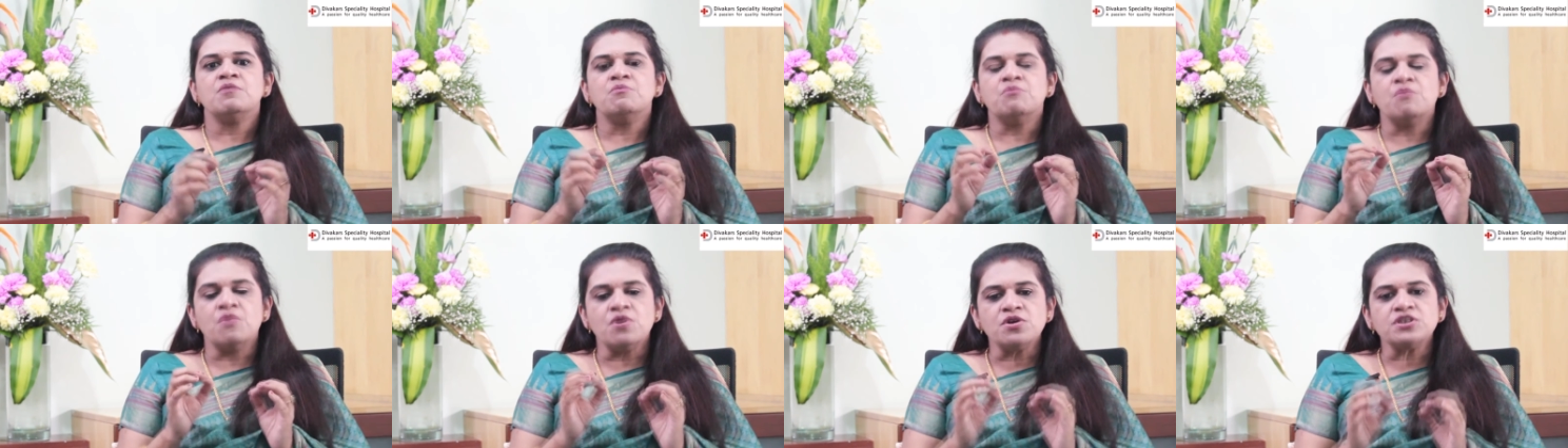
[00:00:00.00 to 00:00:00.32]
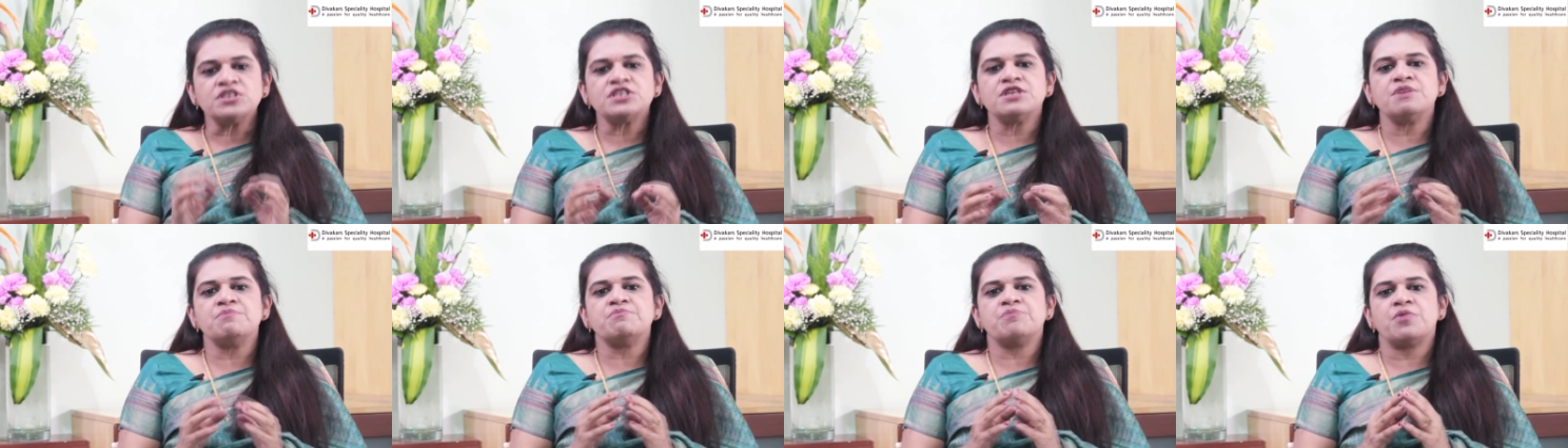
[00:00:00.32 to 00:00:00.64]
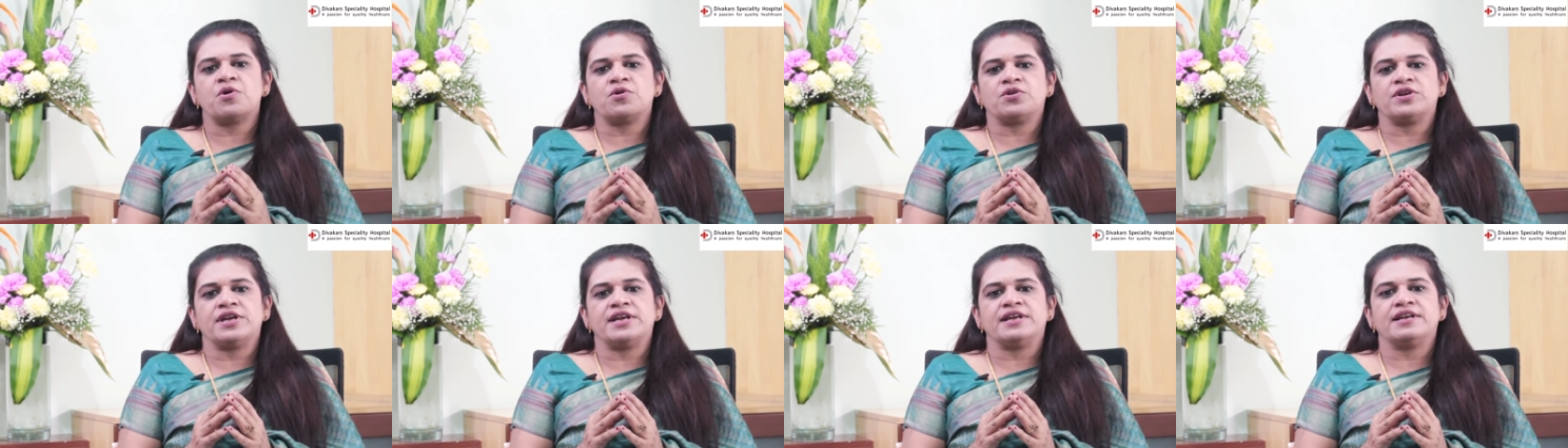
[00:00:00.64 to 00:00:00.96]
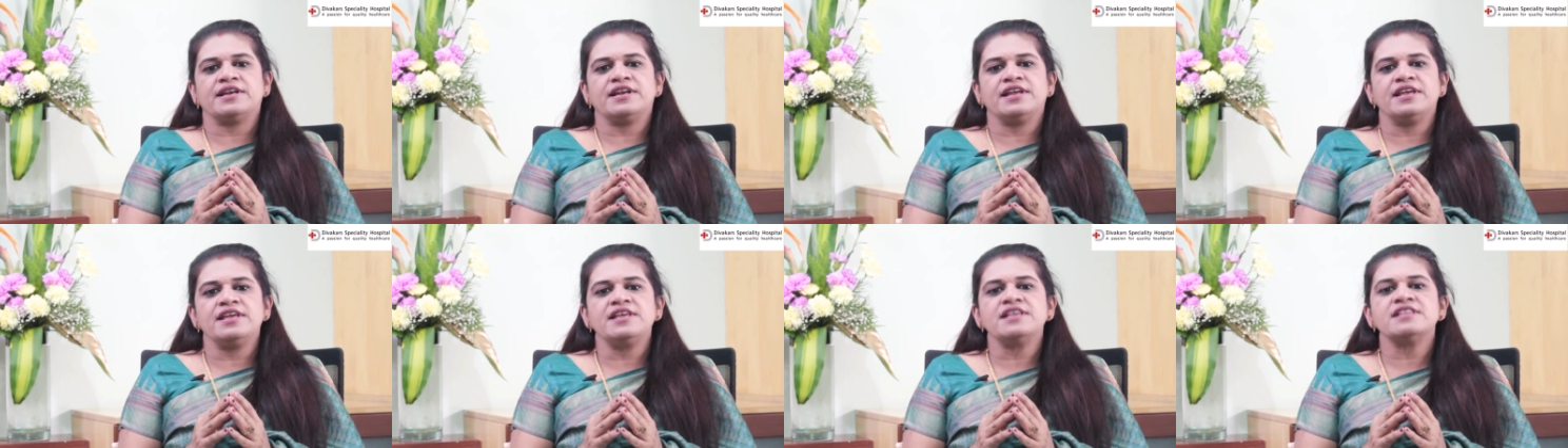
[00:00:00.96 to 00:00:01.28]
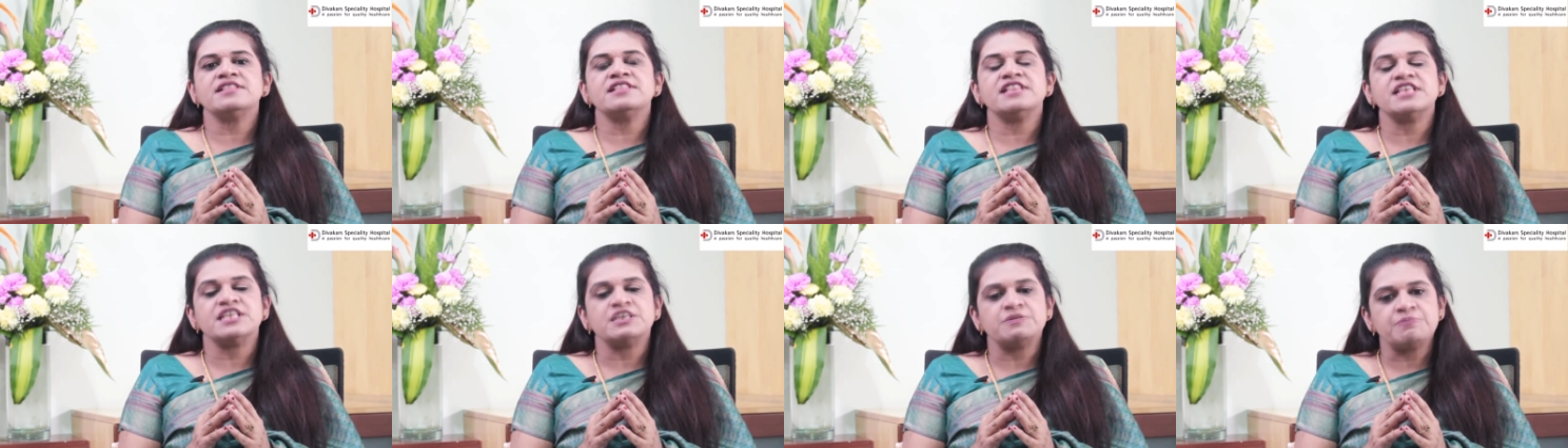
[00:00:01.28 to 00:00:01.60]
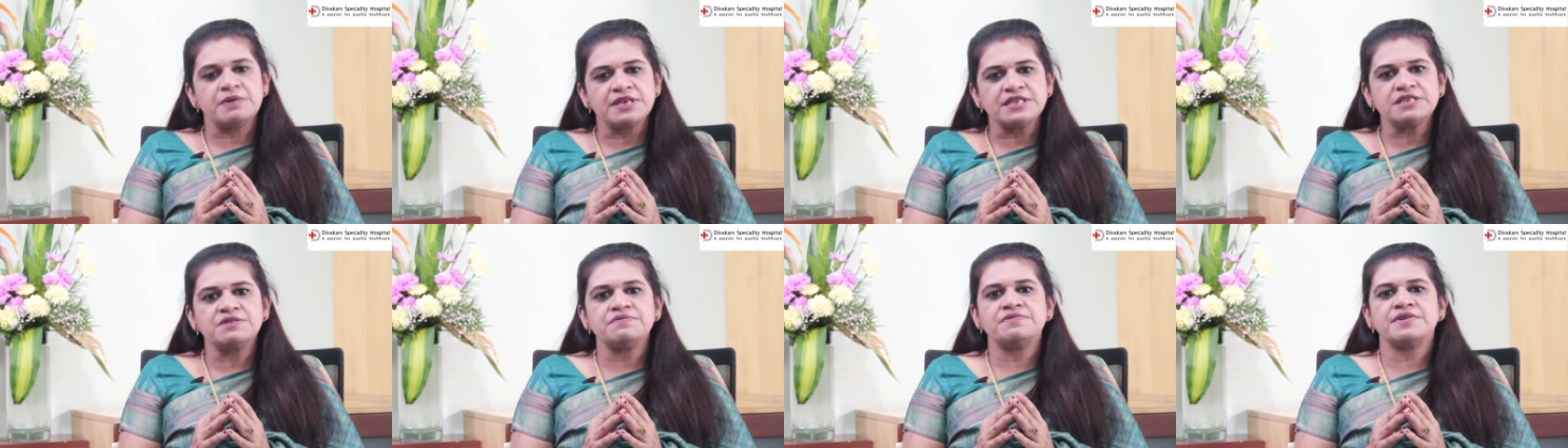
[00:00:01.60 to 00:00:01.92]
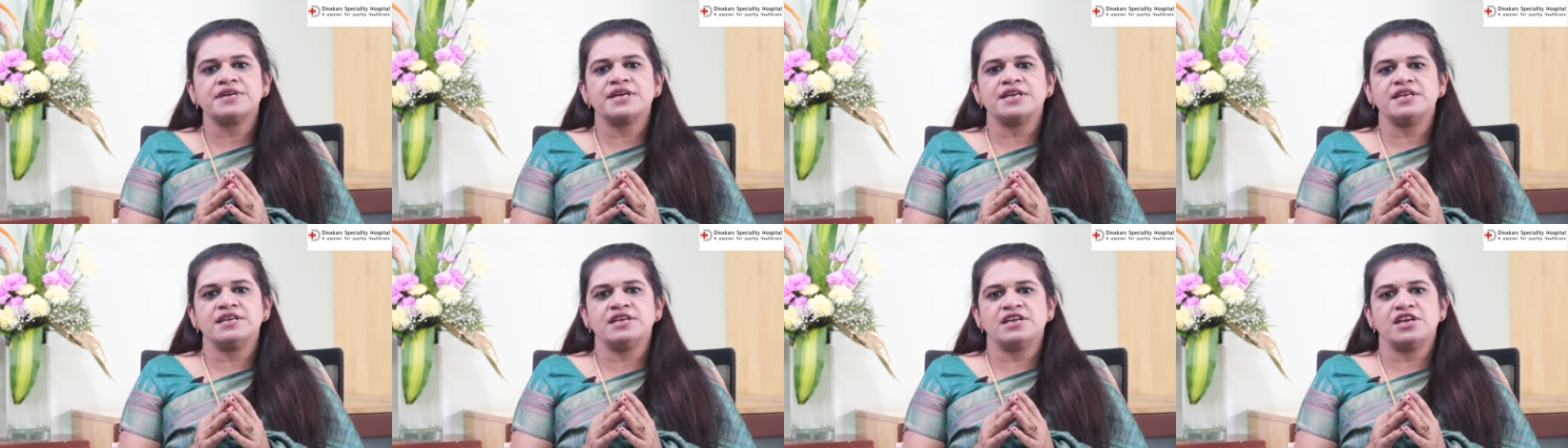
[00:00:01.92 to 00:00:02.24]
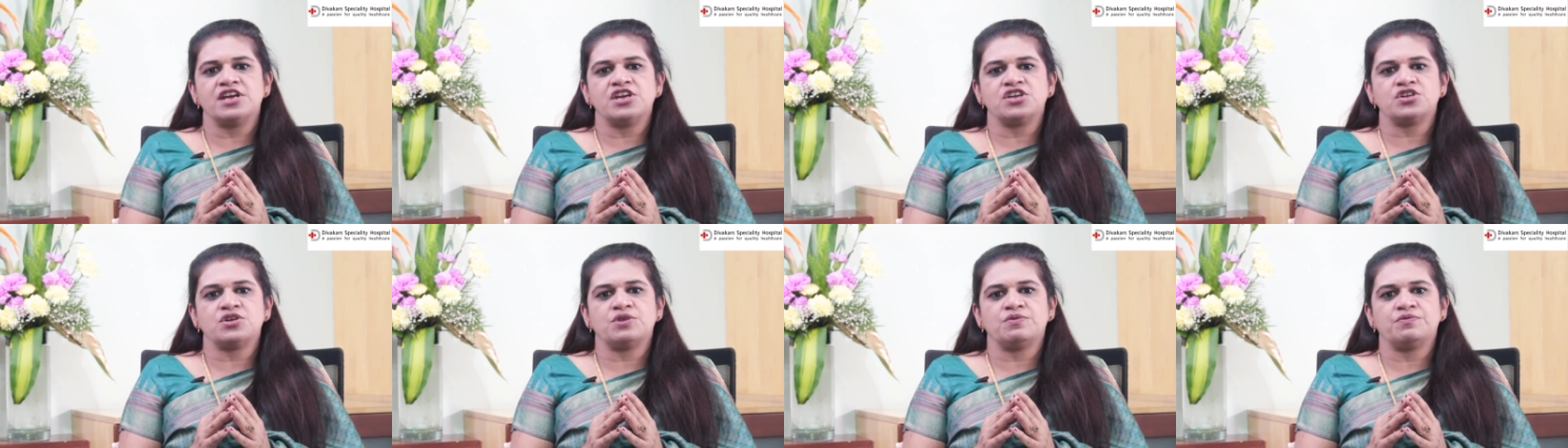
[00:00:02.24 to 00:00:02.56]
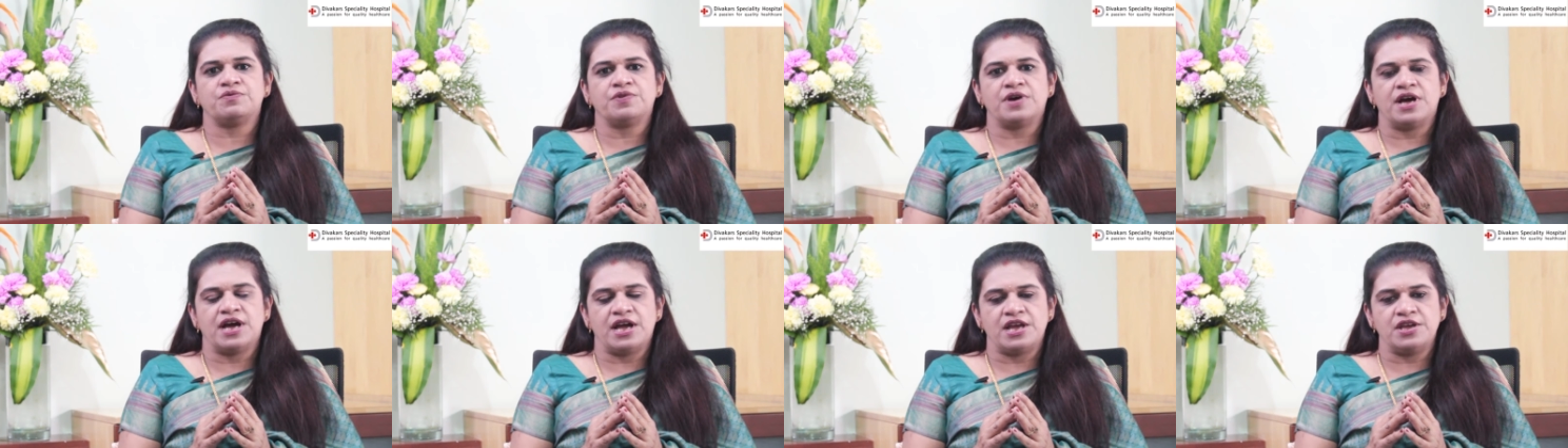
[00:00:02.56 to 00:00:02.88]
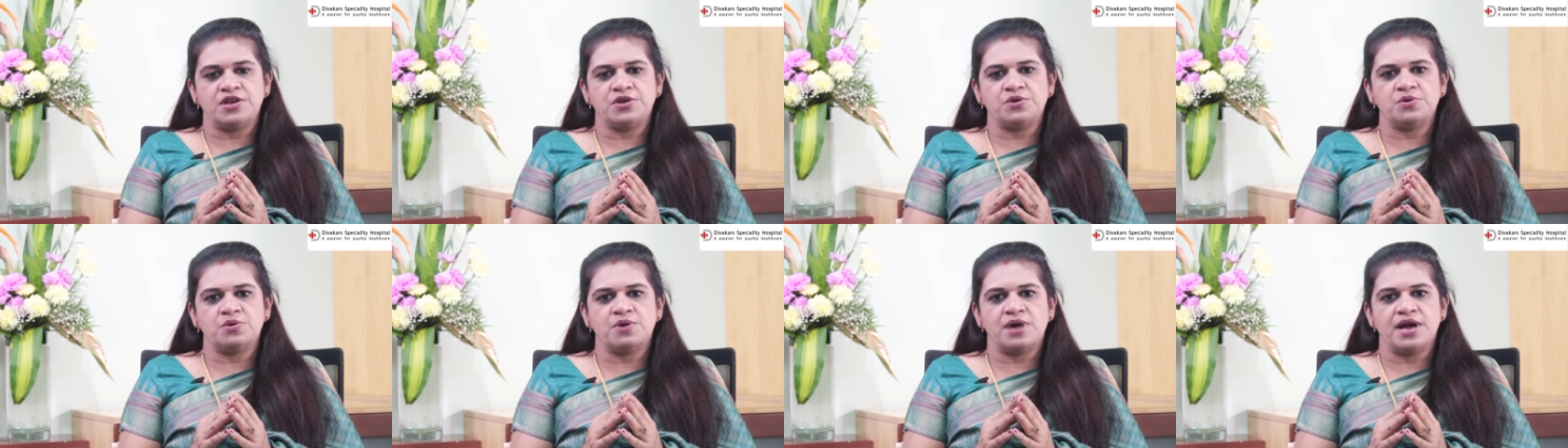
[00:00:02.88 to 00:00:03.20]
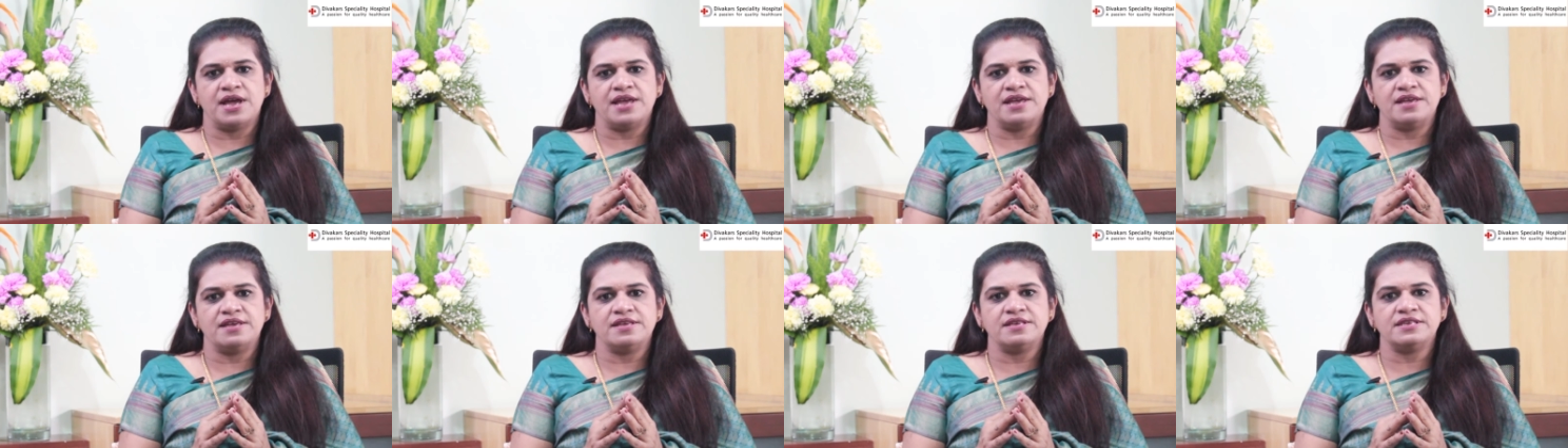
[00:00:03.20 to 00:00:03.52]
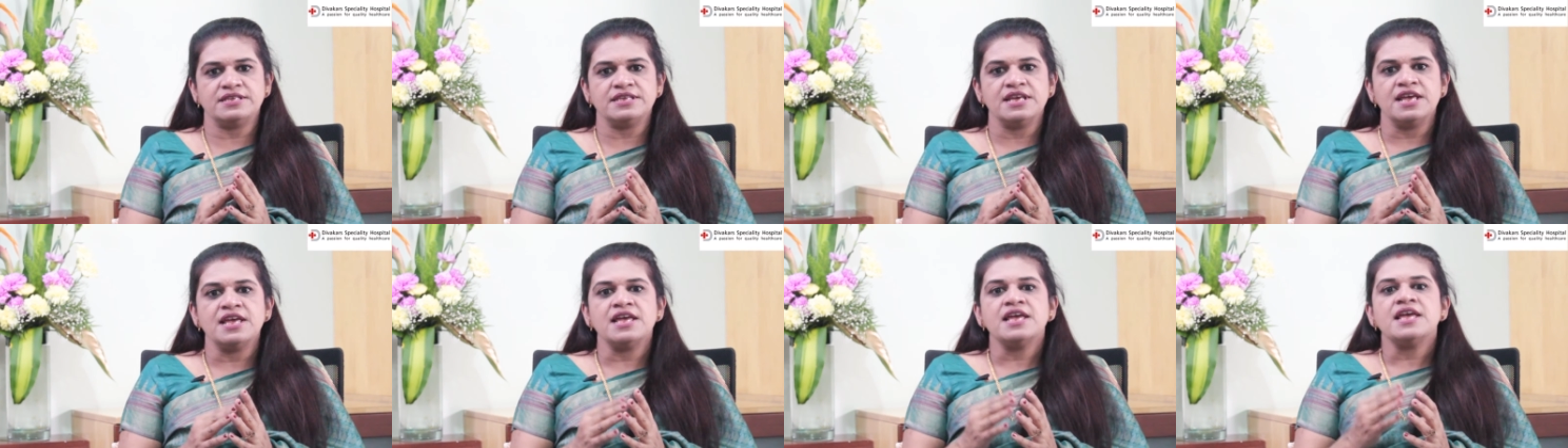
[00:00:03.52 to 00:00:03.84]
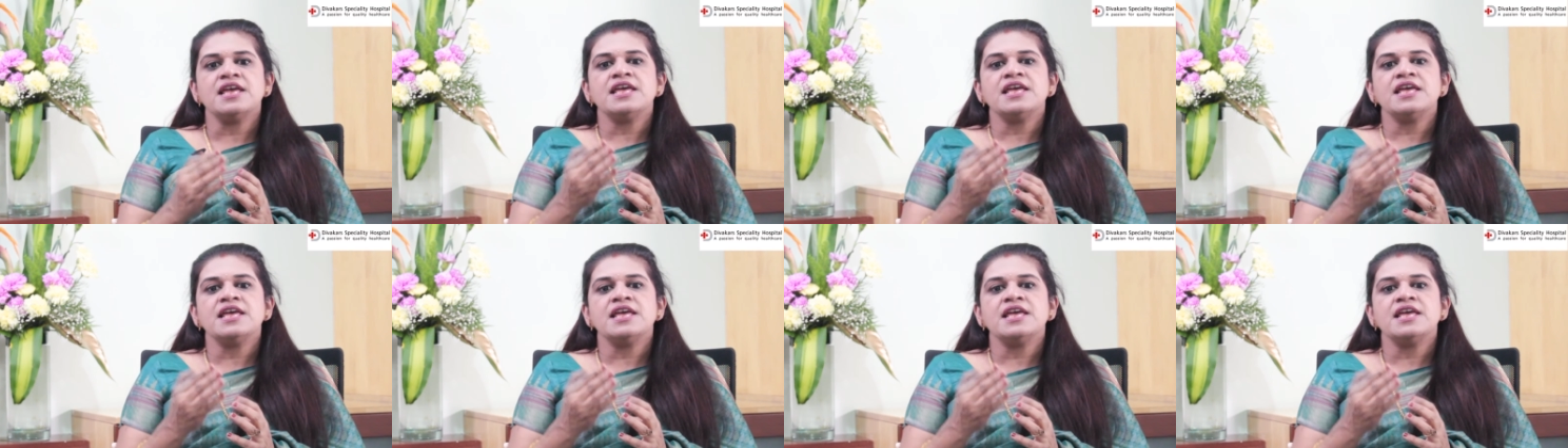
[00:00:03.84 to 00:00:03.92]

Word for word: Most importantly, the specific indication for IUI is